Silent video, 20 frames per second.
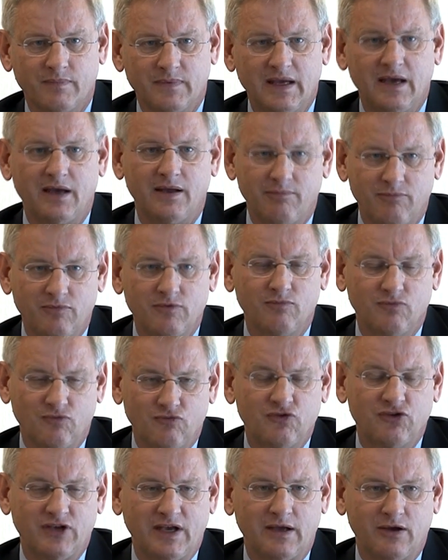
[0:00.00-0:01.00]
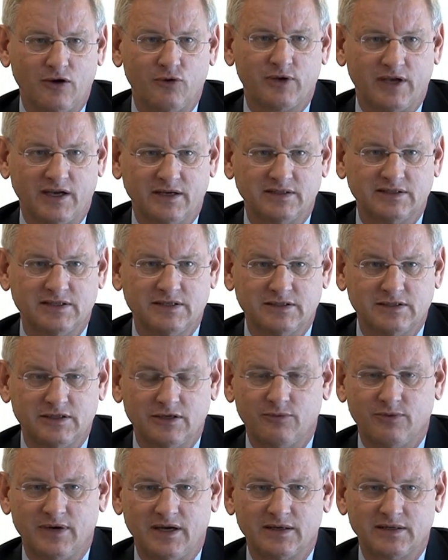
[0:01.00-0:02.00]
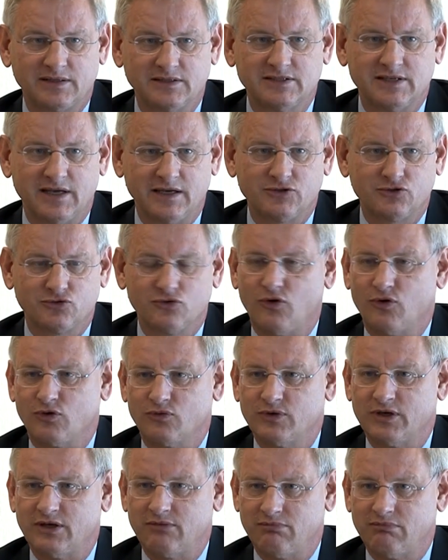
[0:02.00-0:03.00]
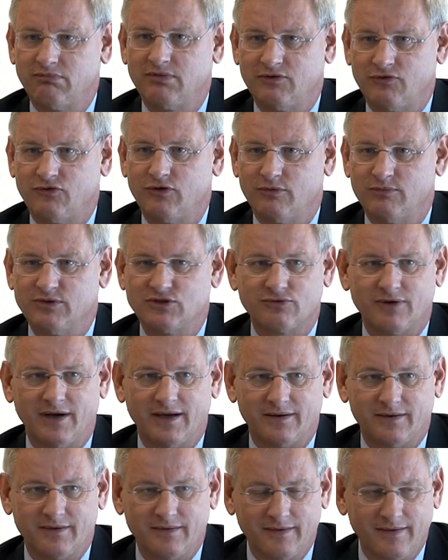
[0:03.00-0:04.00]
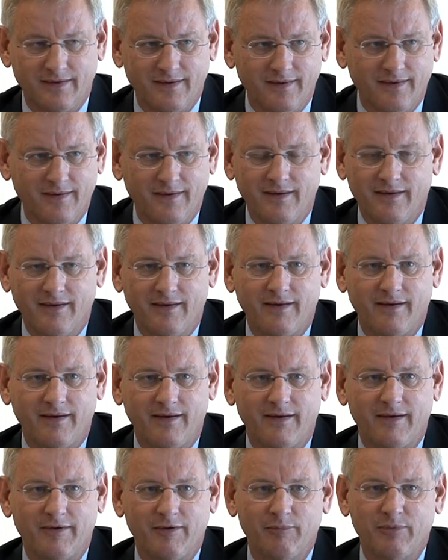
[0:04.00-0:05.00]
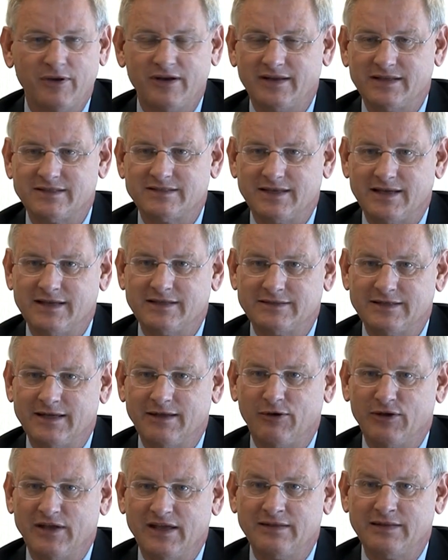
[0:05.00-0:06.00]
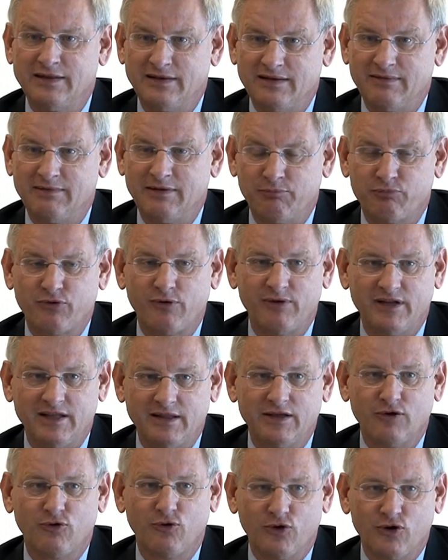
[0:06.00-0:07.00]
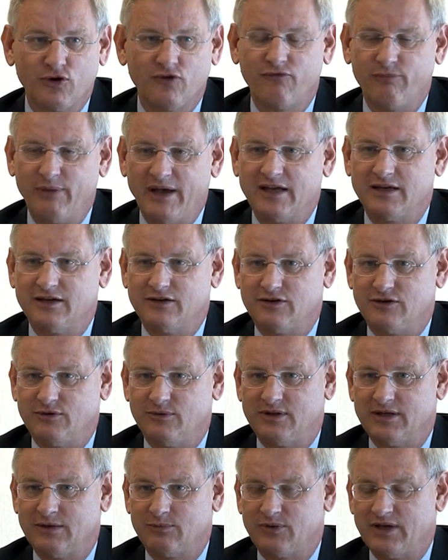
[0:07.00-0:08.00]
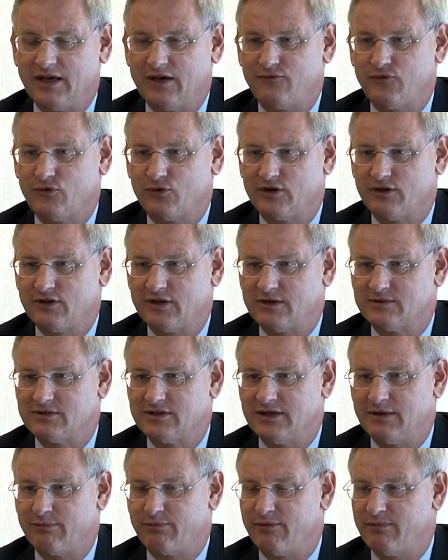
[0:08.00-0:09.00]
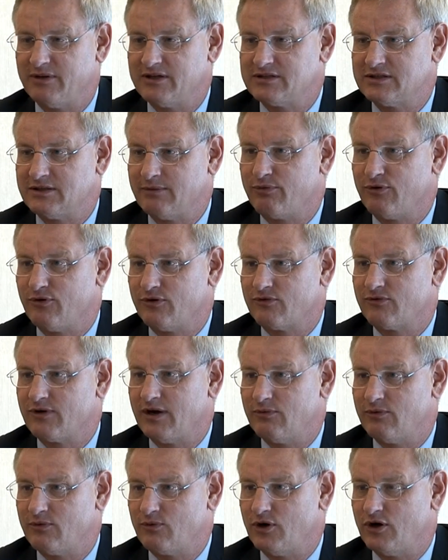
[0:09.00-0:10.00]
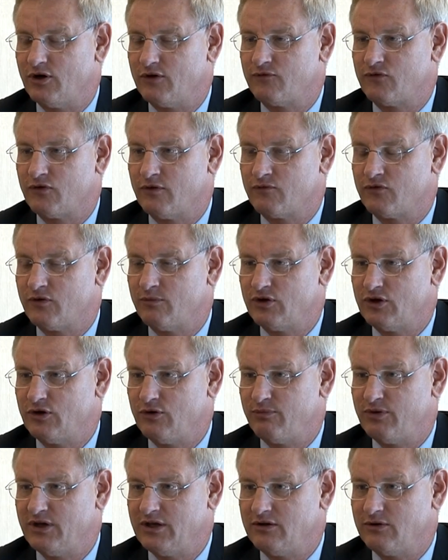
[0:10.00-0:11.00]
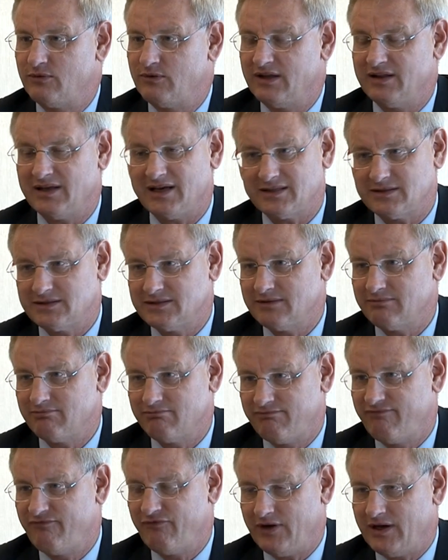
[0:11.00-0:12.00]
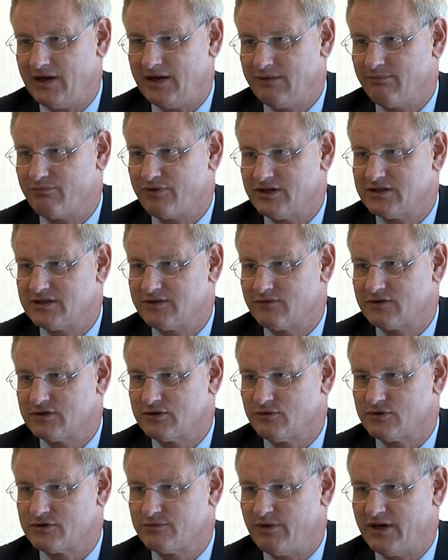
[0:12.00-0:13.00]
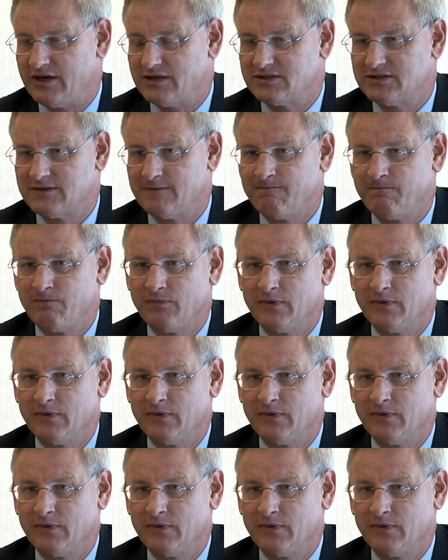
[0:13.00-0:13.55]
Yeah, say, okay, since no one can say it's wrong, we assume it's right. But it's probably in the order of magnitude that we have 40,000 diplomats deployed around the world from the European Union. That's a fairly impressive resource base.